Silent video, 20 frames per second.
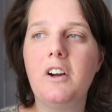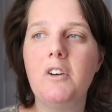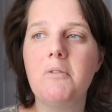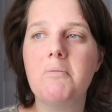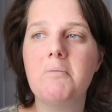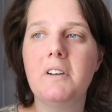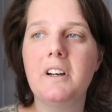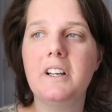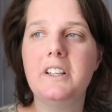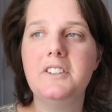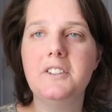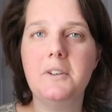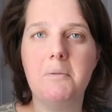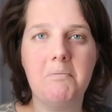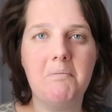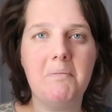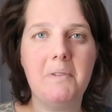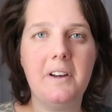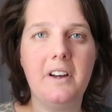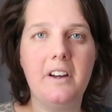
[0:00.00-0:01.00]
on my
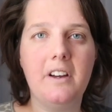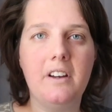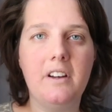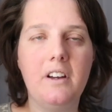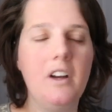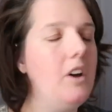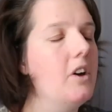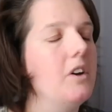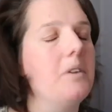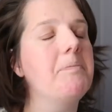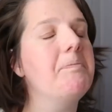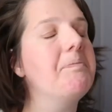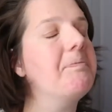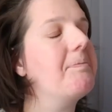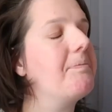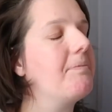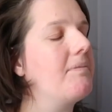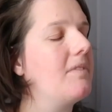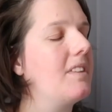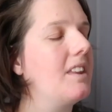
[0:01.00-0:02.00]
jumper,
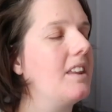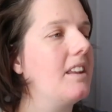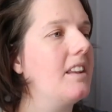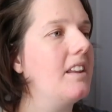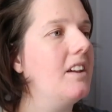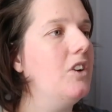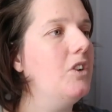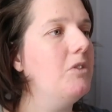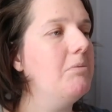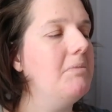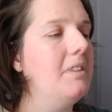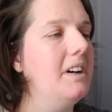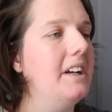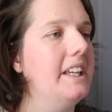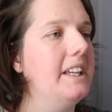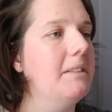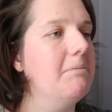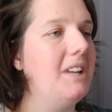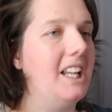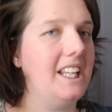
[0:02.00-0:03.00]
on
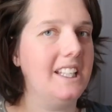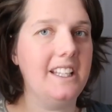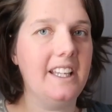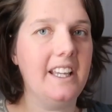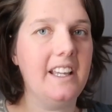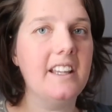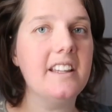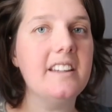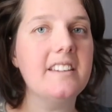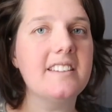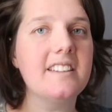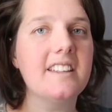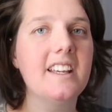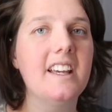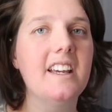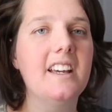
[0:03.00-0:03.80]
my blanket,